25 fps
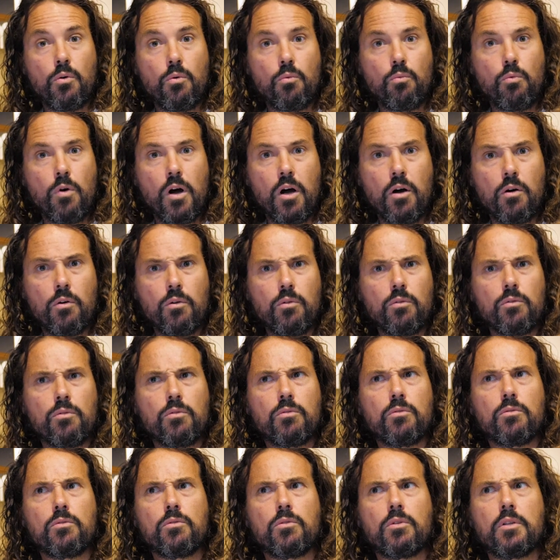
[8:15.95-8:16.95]
well,
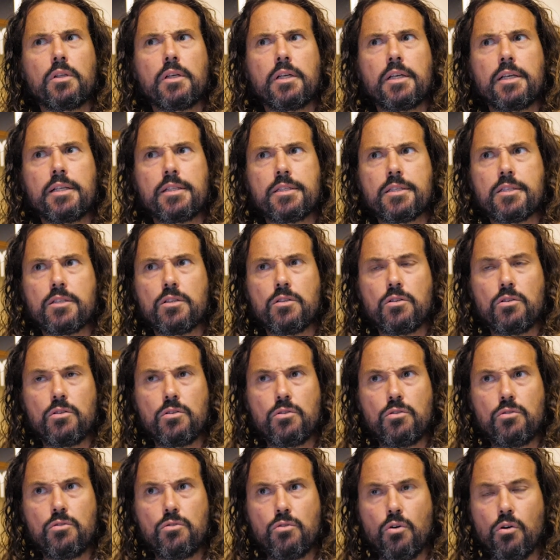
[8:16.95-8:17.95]
it's
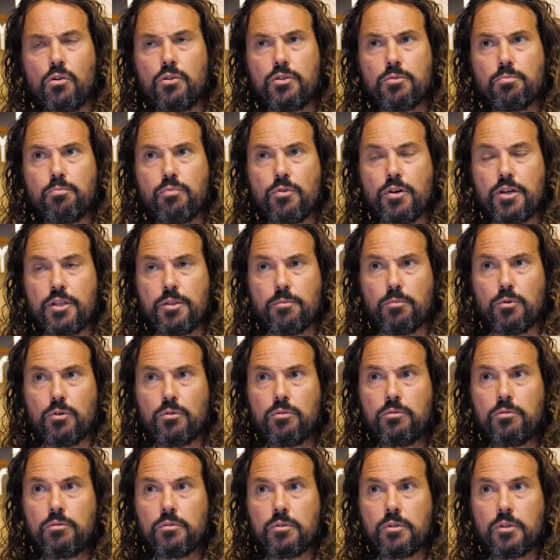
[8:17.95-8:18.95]
not
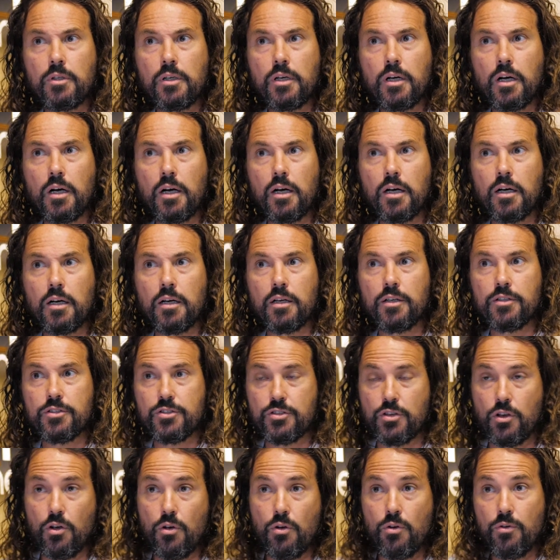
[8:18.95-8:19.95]
breathable,
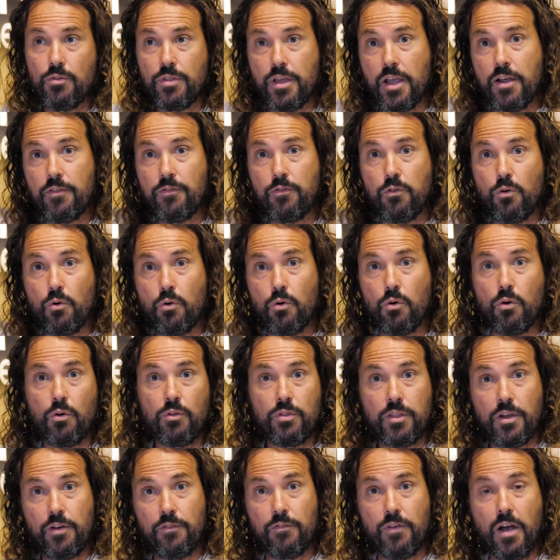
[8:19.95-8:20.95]
so therefore
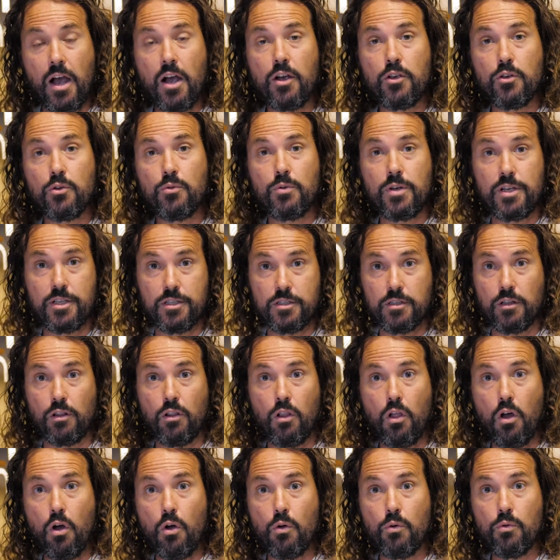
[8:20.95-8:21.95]
their value is
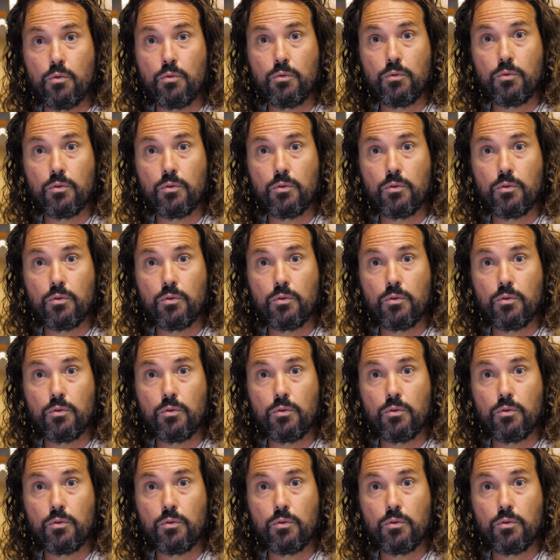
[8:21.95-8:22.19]
low.